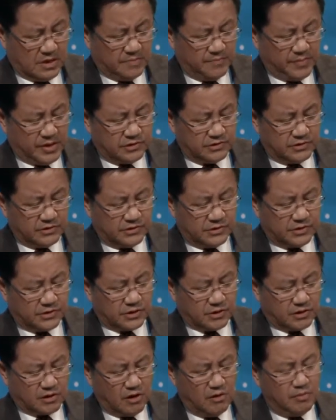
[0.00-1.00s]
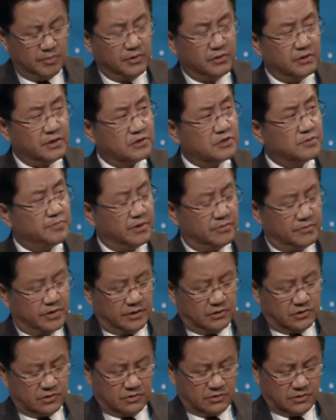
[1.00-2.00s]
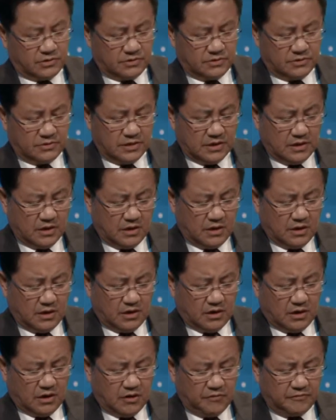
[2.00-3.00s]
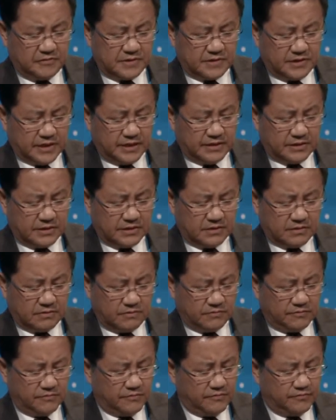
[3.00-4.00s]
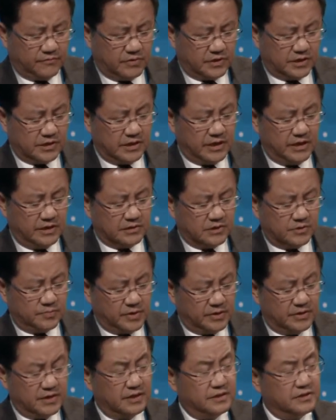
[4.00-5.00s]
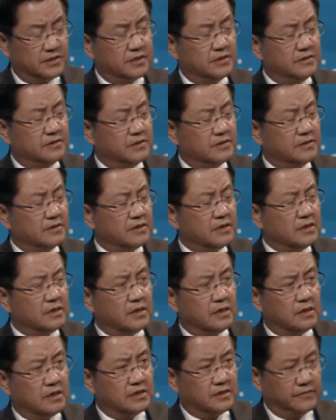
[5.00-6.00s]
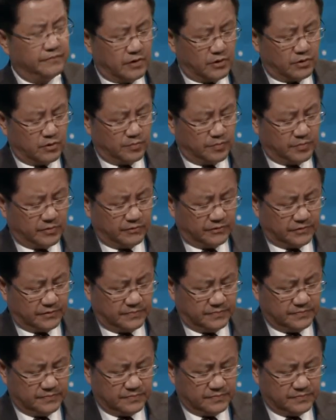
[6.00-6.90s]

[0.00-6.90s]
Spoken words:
matches the common aspiration of states for expedited development.